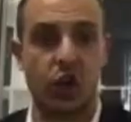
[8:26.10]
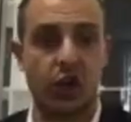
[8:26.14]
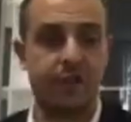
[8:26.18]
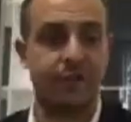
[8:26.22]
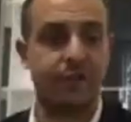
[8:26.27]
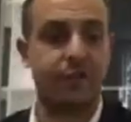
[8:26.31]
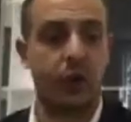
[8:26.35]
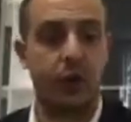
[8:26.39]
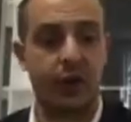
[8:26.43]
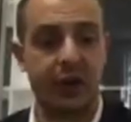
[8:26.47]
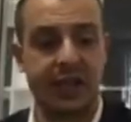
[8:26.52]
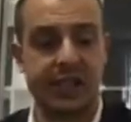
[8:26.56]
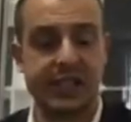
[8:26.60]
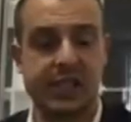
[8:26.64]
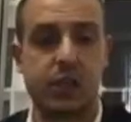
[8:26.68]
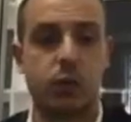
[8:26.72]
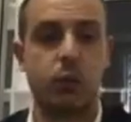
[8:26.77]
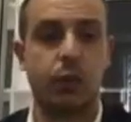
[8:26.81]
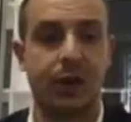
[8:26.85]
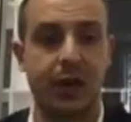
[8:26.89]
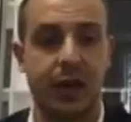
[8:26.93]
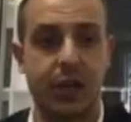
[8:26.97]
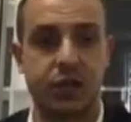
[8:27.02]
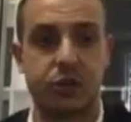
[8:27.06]
financing
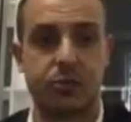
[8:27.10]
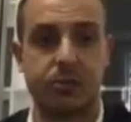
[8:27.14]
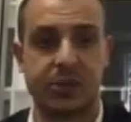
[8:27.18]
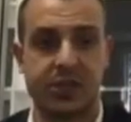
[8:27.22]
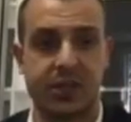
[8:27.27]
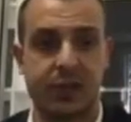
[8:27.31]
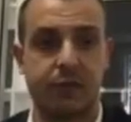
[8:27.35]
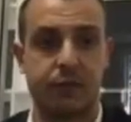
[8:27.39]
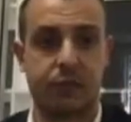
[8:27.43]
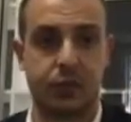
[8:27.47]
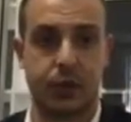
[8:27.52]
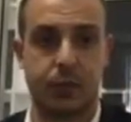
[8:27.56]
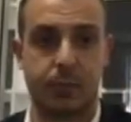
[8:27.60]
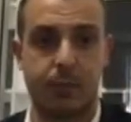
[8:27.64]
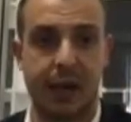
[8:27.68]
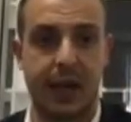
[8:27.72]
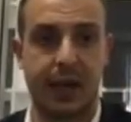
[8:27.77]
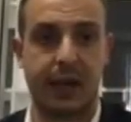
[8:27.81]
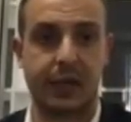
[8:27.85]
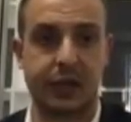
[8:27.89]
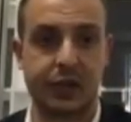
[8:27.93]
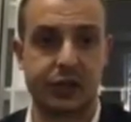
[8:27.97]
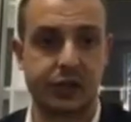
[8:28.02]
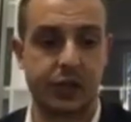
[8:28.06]
100% from the
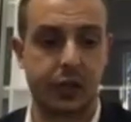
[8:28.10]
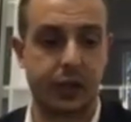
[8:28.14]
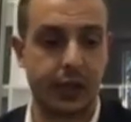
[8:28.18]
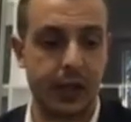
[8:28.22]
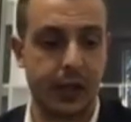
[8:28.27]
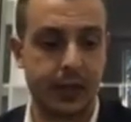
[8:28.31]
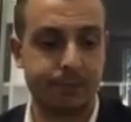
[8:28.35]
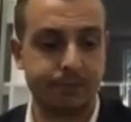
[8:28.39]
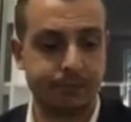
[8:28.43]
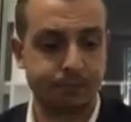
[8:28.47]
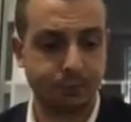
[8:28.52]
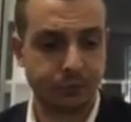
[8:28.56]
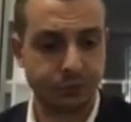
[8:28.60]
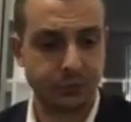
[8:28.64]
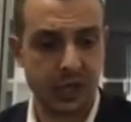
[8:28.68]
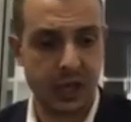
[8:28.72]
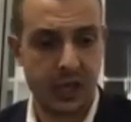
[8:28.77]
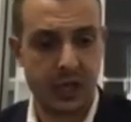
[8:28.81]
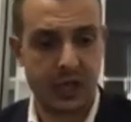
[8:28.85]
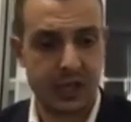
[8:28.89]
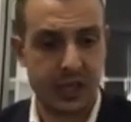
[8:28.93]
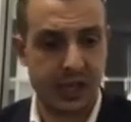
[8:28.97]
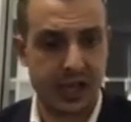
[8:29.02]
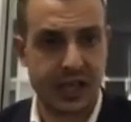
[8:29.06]
banks, okay?
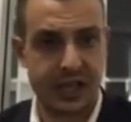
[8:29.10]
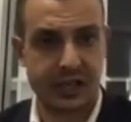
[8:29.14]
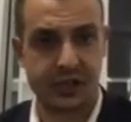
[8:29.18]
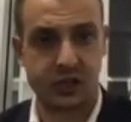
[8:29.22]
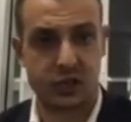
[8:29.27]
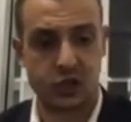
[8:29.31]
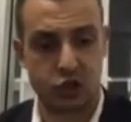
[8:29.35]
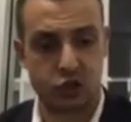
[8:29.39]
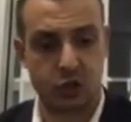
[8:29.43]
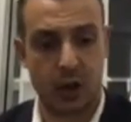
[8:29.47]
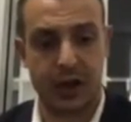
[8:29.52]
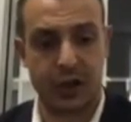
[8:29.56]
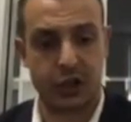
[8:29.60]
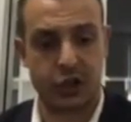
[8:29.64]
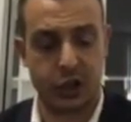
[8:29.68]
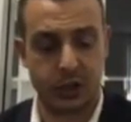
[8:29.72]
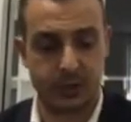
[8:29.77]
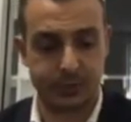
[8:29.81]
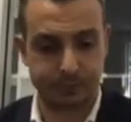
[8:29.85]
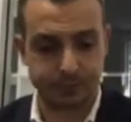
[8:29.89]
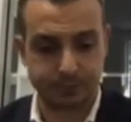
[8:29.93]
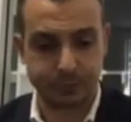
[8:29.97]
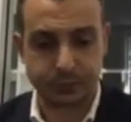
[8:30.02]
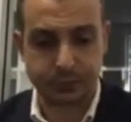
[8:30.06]
Here's the strategy.
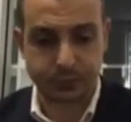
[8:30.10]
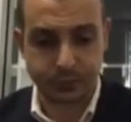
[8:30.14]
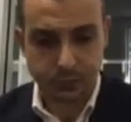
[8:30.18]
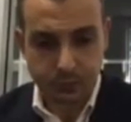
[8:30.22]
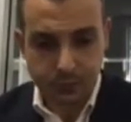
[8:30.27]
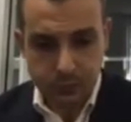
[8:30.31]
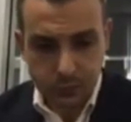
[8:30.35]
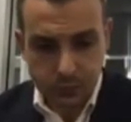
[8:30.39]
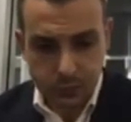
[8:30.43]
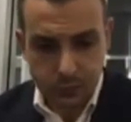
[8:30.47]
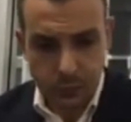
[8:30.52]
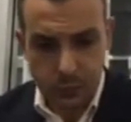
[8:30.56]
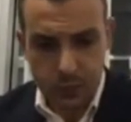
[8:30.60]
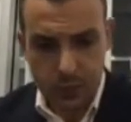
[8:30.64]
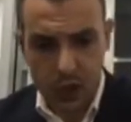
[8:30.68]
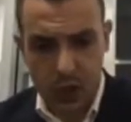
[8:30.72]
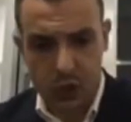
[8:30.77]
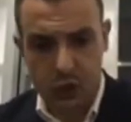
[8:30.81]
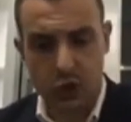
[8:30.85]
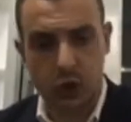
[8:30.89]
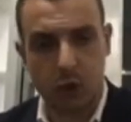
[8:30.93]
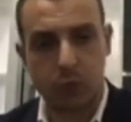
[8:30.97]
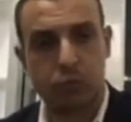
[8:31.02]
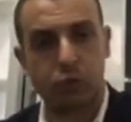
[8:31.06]

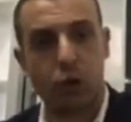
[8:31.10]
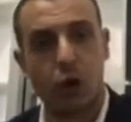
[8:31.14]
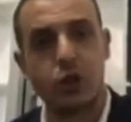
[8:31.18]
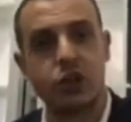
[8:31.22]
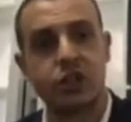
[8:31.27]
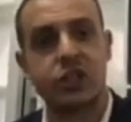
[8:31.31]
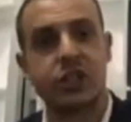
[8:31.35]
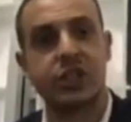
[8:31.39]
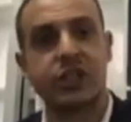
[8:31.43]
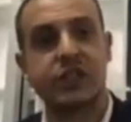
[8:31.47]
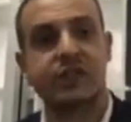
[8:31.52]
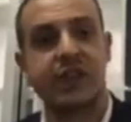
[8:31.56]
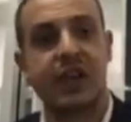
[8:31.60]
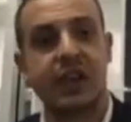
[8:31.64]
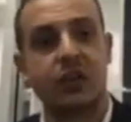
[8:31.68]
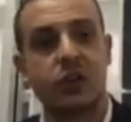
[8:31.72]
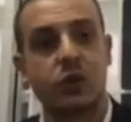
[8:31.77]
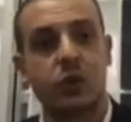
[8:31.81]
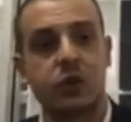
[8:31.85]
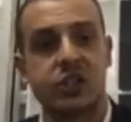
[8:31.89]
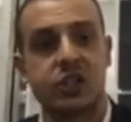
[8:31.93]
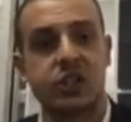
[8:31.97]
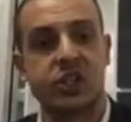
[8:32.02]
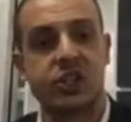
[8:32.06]
You approach these
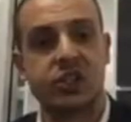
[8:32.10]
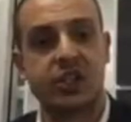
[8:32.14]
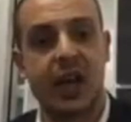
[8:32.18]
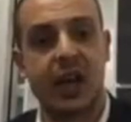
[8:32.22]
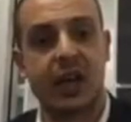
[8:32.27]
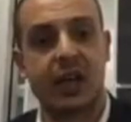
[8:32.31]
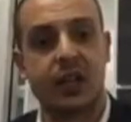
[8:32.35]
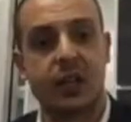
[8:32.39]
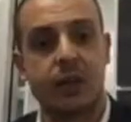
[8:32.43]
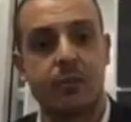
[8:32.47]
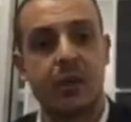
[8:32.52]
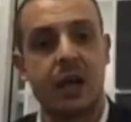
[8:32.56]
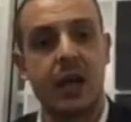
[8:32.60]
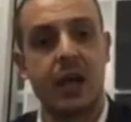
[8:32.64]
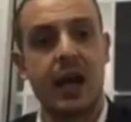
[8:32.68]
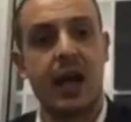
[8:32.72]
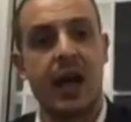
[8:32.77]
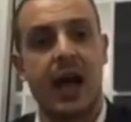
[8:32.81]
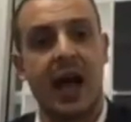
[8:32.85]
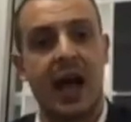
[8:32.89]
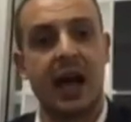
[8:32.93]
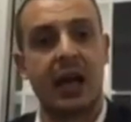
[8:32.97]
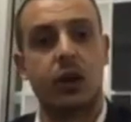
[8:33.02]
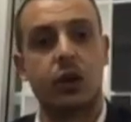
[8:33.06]
vendors and you say to them,
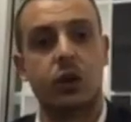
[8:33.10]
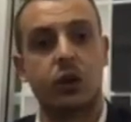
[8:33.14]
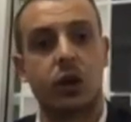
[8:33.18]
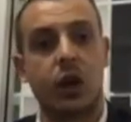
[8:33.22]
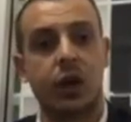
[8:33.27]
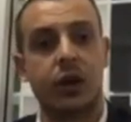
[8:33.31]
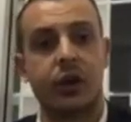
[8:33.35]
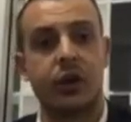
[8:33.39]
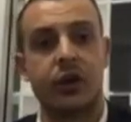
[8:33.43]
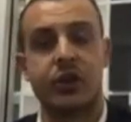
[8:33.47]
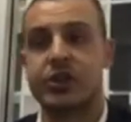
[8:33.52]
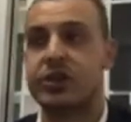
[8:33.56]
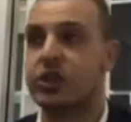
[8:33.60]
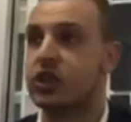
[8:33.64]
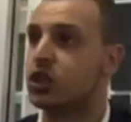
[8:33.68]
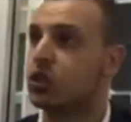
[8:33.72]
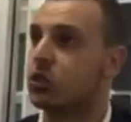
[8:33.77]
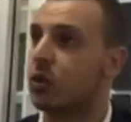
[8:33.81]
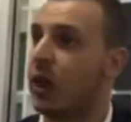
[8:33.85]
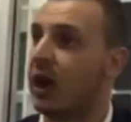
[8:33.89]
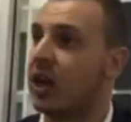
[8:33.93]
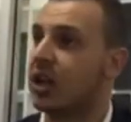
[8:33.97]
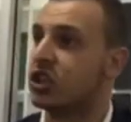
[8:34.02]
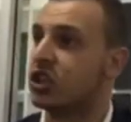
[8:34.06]
hey, look, I know the
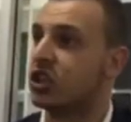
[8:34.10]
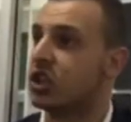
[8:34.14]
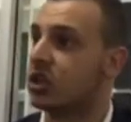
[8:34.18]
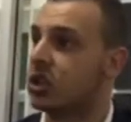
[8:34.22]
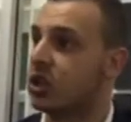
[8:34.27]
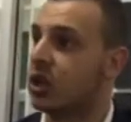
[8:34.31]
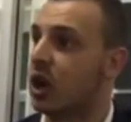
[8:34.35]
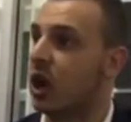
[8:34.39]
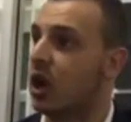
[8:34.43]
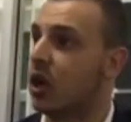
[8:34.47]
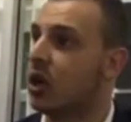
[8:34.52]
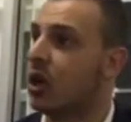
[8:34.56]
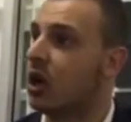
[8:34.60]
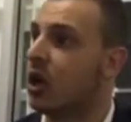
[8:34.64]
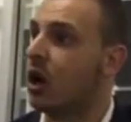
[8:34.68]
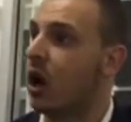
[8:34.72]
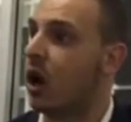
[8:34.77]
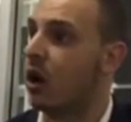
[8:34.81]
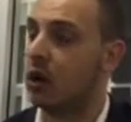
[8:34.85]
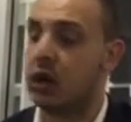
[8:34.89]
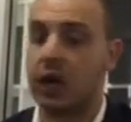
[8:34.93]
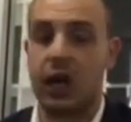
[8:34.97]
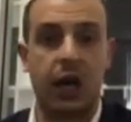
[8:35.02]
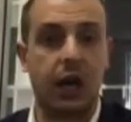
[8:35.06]
situation,
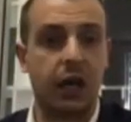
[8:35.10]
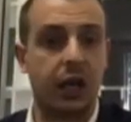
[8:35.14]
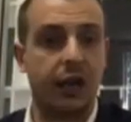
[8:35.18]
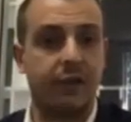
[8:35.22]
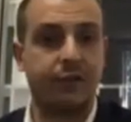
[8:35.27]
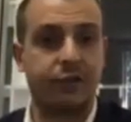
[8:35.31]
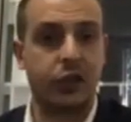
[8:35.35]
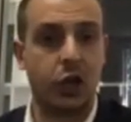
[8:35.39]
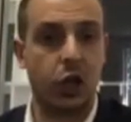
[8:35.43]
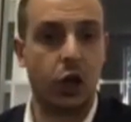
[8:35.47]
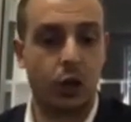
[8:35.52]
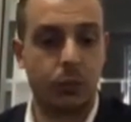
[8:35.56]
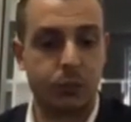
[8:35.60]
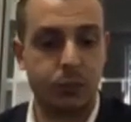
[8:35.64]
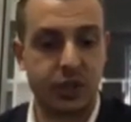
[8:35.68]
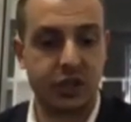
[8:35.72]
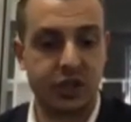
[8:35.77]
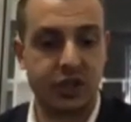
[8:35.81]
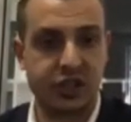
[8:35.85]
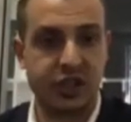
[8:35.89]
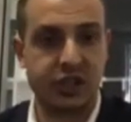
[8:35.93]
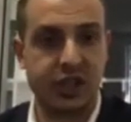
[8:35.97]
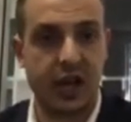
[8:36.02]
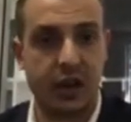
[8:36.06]
I'd love to help you.
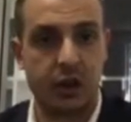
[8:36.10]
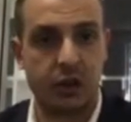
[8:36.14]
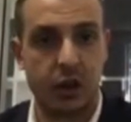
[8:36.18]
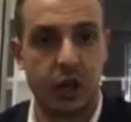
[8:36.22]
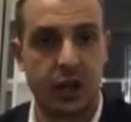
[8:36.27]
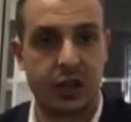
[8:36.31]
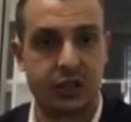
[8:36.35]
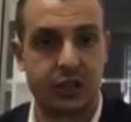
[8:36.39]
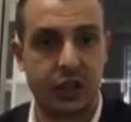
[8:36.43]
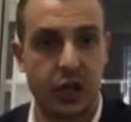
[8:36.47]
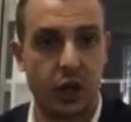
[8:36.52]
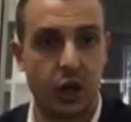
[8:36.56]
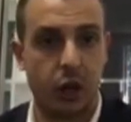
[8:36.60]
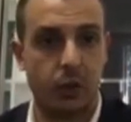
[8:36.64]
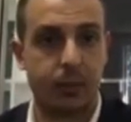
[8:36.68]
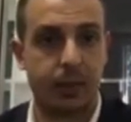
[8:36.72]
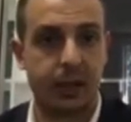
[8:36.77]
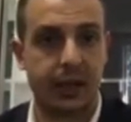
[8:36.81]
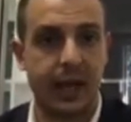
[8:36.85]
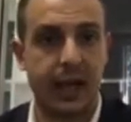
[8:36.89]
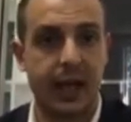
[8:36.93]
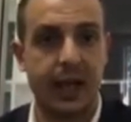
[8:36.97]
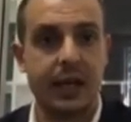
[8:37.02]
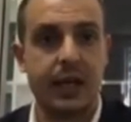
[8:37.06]
This is how I'd like to help,
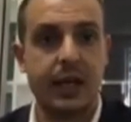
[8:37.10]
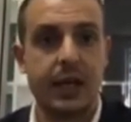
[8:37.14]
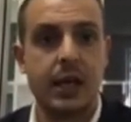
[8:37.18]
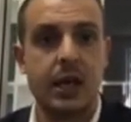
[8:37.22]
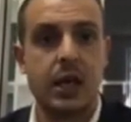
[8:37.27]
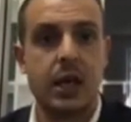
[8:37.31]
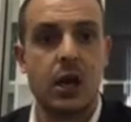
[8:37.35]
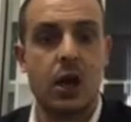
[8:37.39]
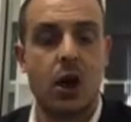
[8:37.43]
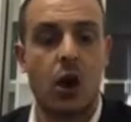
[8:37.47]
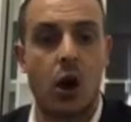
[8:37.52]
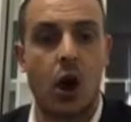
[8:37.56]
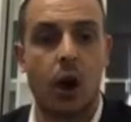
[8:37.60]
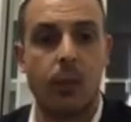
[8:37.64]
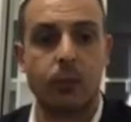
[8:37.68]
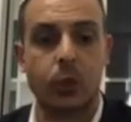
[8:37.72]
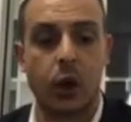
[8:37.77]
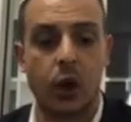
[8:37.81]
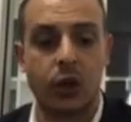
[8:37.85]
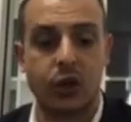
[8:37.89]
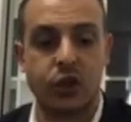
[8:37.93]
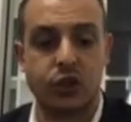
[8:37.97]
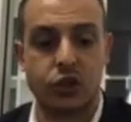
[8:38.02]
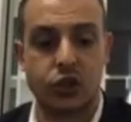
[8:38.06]
okay? I'm
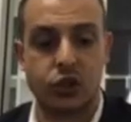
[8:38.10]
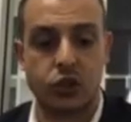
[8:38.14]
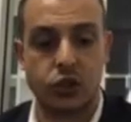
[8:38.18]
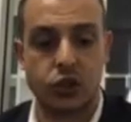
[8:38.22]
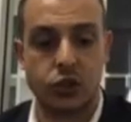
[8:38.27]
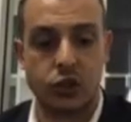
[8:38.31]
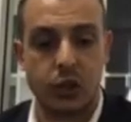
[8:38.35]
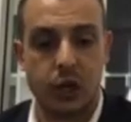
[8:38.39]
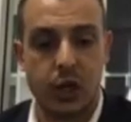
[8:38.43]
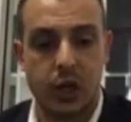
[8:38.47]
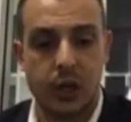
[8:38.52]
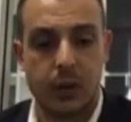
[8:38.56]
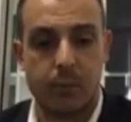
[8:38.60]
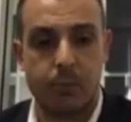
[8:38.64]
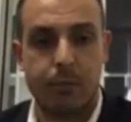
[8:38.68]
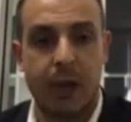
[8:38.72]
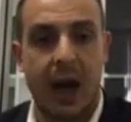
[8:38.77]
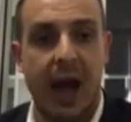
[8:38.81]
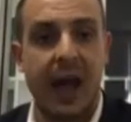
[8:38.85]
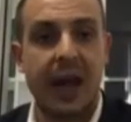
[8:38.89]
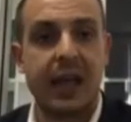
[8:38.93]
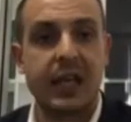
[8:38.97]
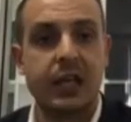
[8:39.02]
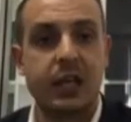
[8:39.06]
going to
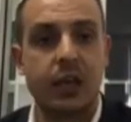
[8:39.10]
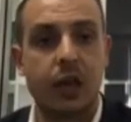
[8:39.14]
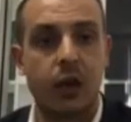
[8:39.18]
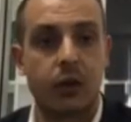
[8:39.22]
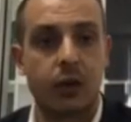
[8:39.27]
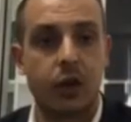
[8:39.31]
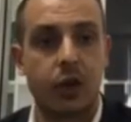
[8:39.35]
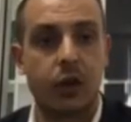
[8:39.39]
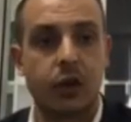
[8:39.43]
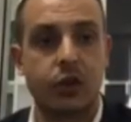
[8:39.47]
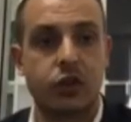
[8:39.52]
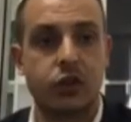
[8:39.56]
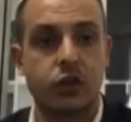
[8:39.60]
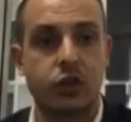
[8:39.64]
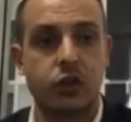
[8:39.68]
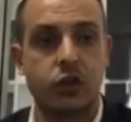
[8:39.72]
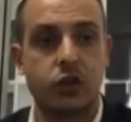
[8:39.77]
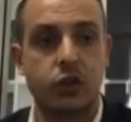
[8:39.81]
finance